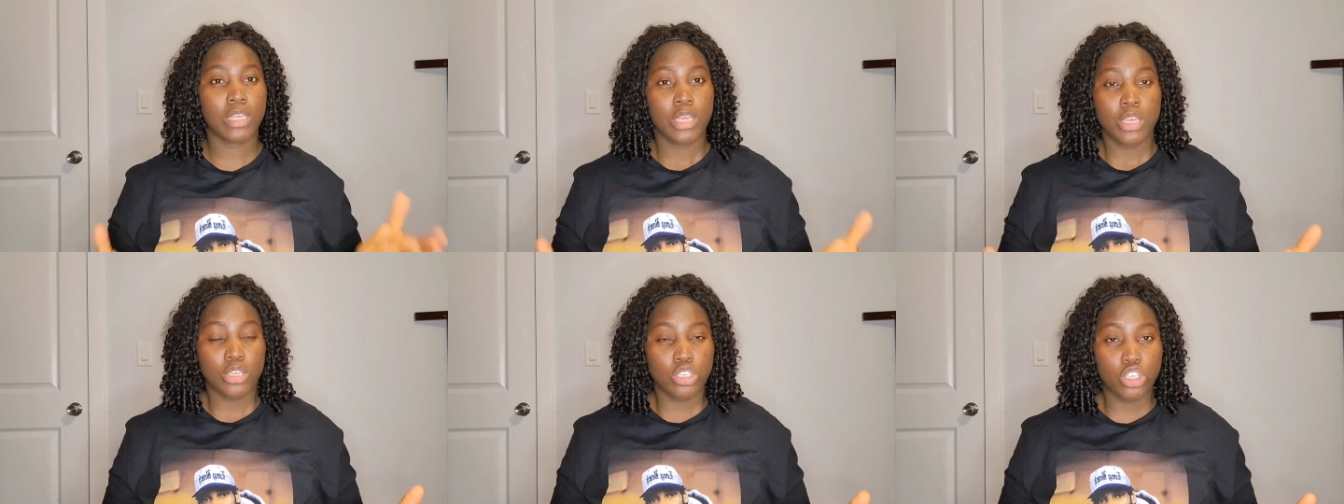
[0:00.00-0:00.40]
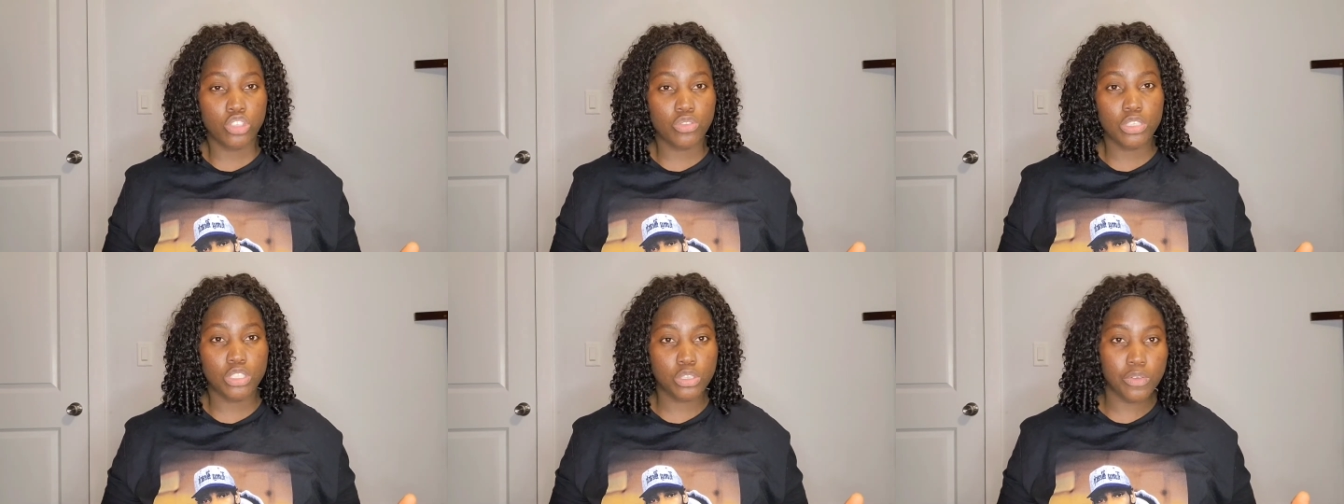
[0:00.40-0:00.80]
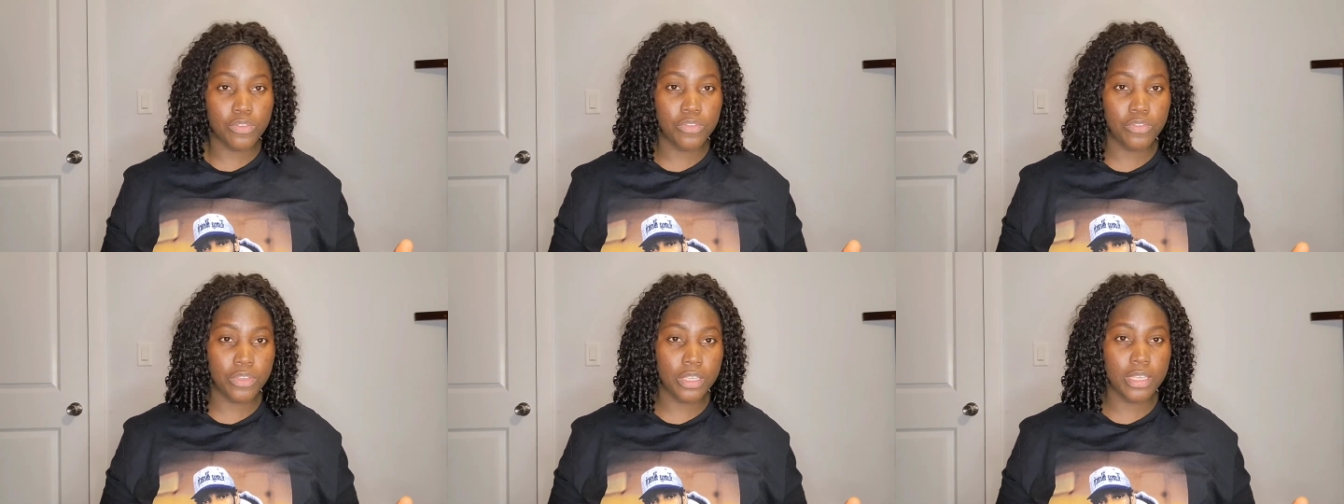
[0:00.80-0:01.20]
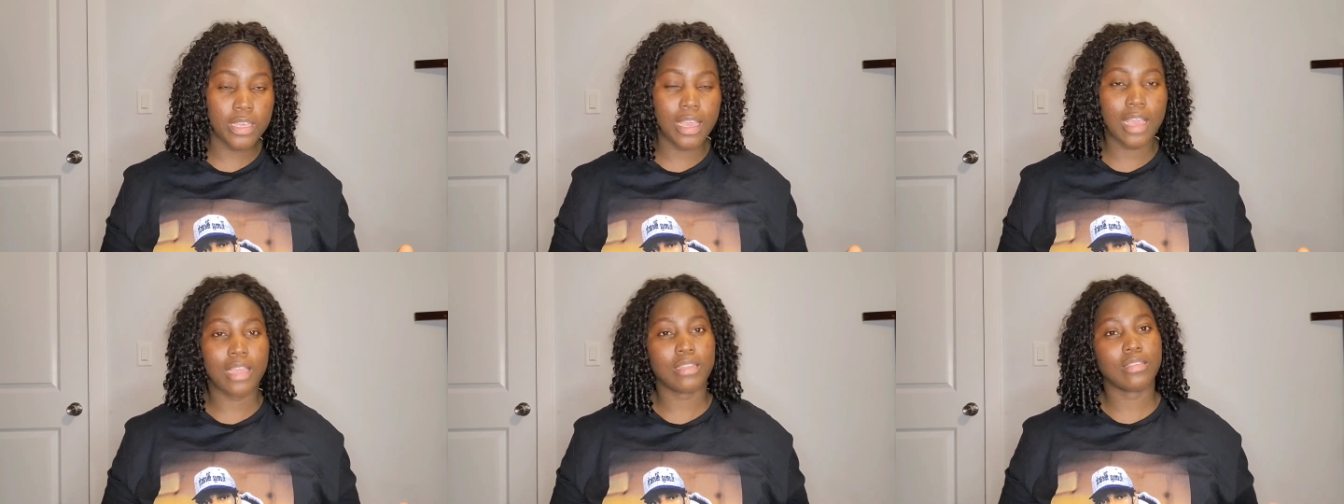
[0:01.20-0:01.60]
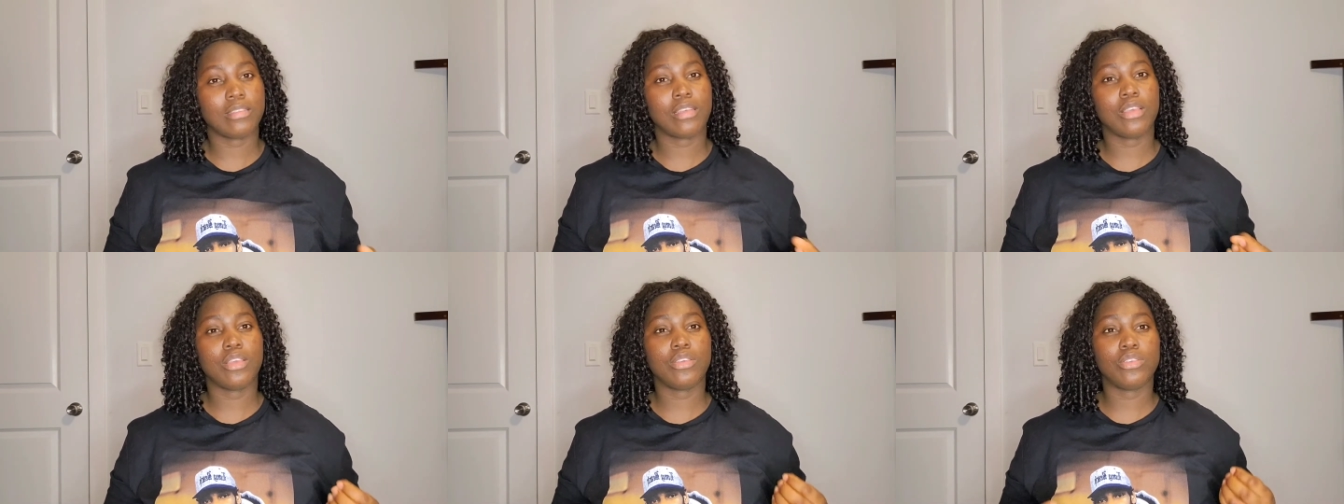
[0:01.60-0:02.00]
your tuition fee and
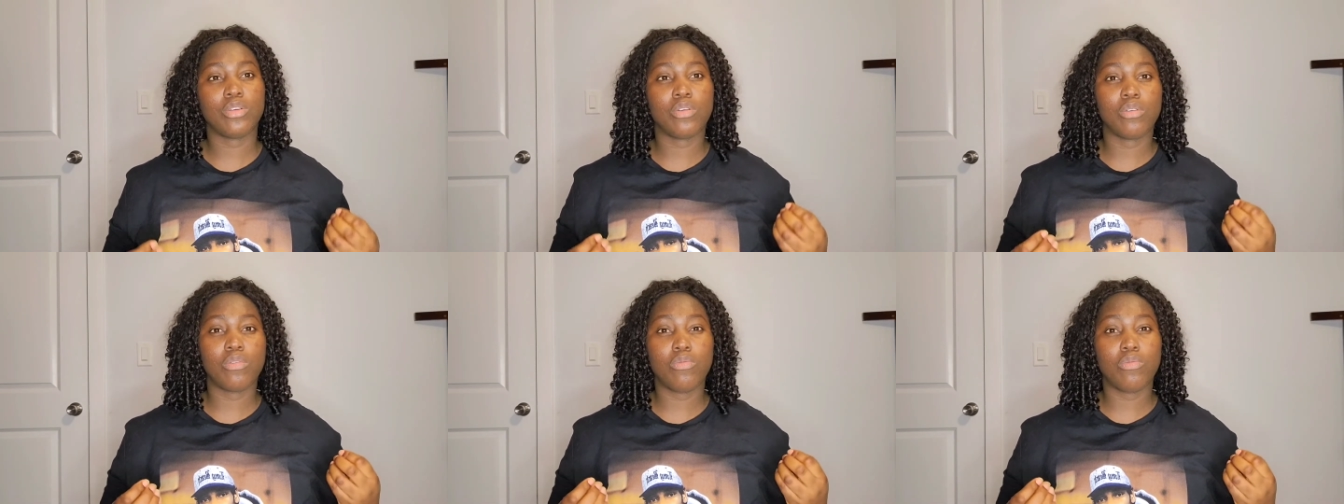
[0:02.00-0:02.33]
your